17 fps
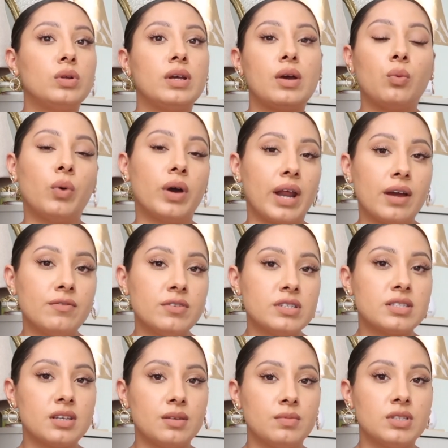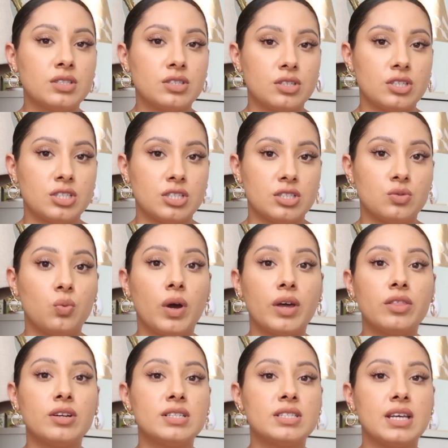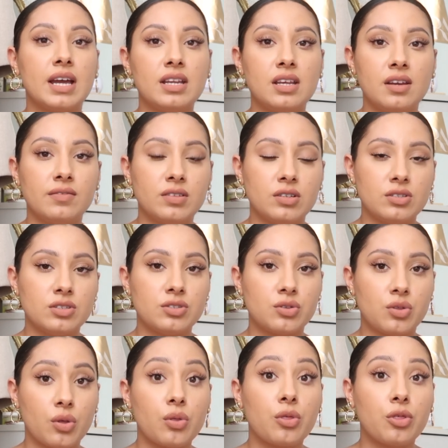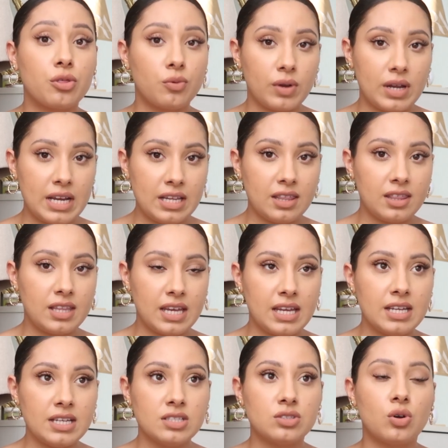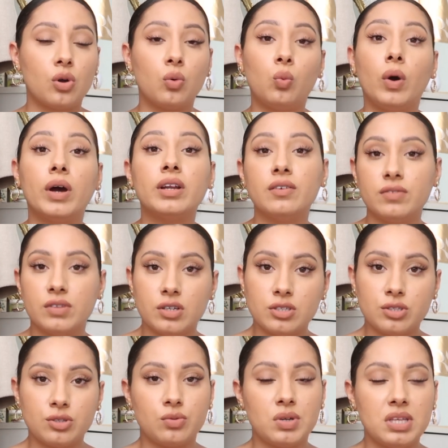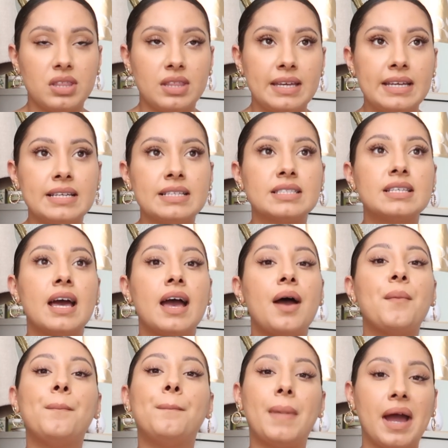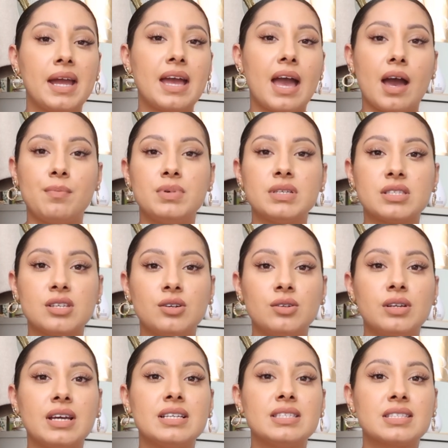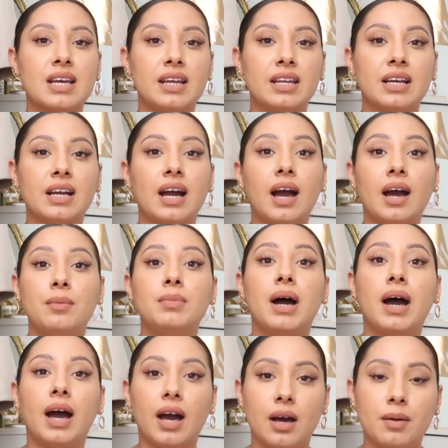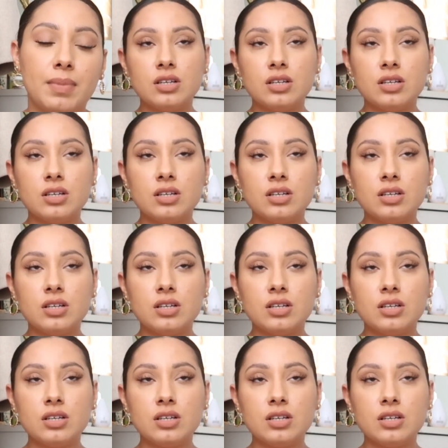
whatever someone searches, whether it's any of those 3 things or one of those 3 things, my episode is going to come up.